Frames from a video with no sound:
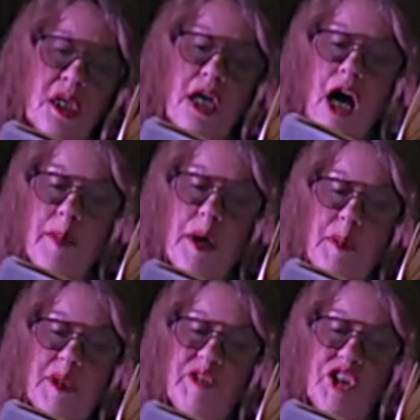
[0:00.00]
the
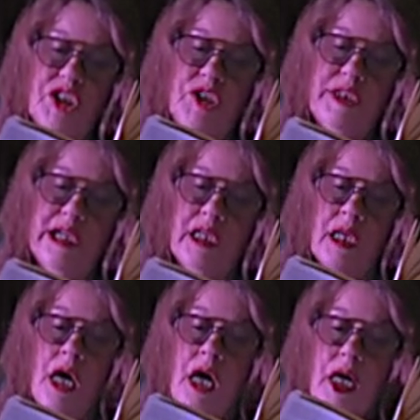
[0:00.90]
hubbub of
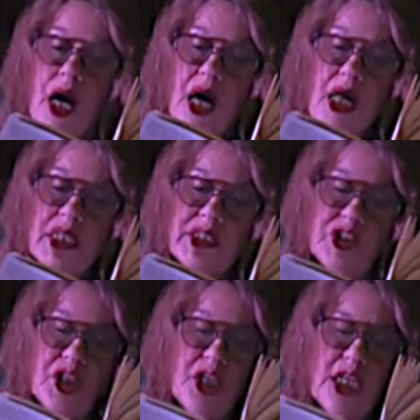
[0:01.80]
children,
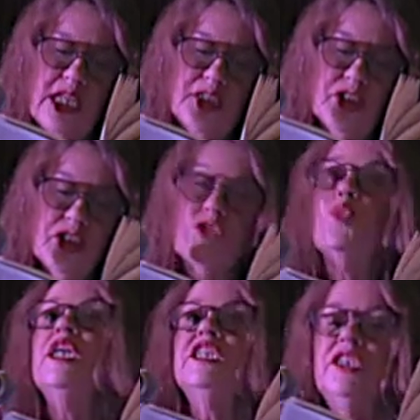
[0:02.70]
girls in clusters
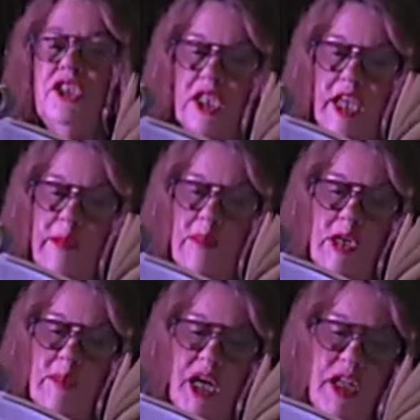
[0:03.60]
wedded to their
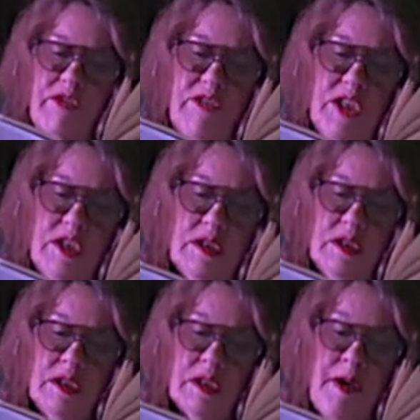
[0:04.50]
mobile
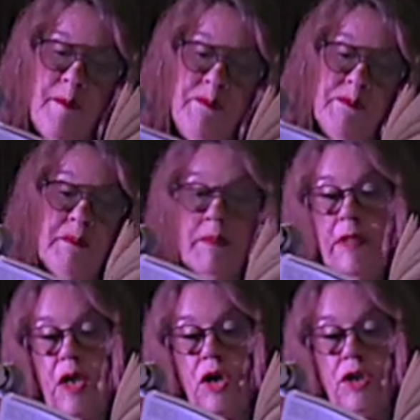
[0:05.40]
phones,
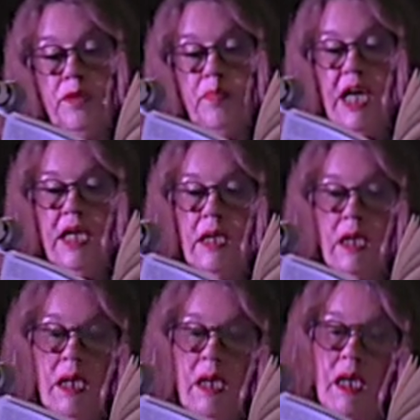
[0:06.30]
old
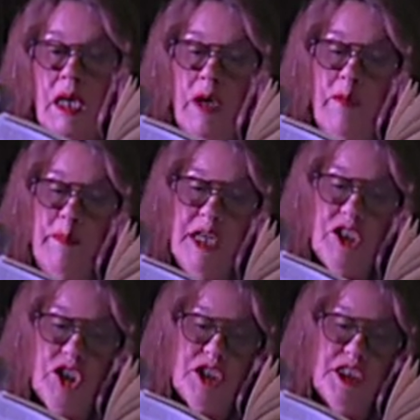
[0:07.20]
men on
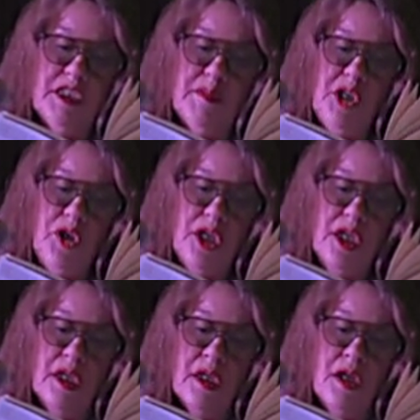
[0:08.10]
benches
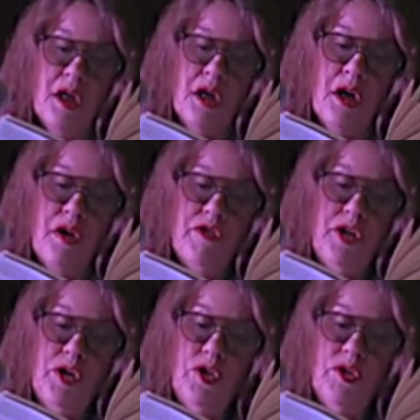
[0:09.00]
smoking, for
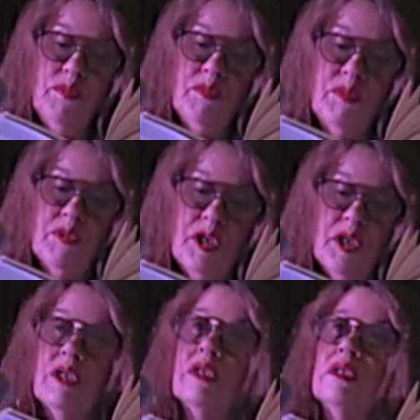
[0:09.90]
whom
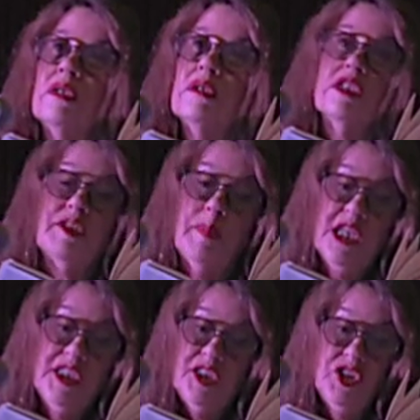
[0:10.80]
this
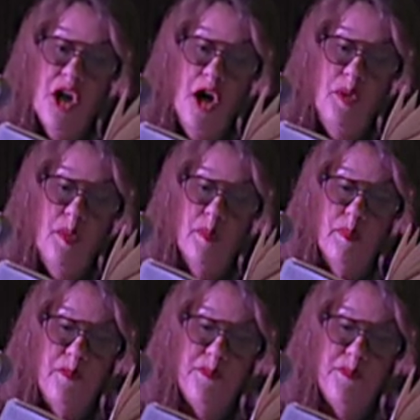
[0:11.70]
place is home.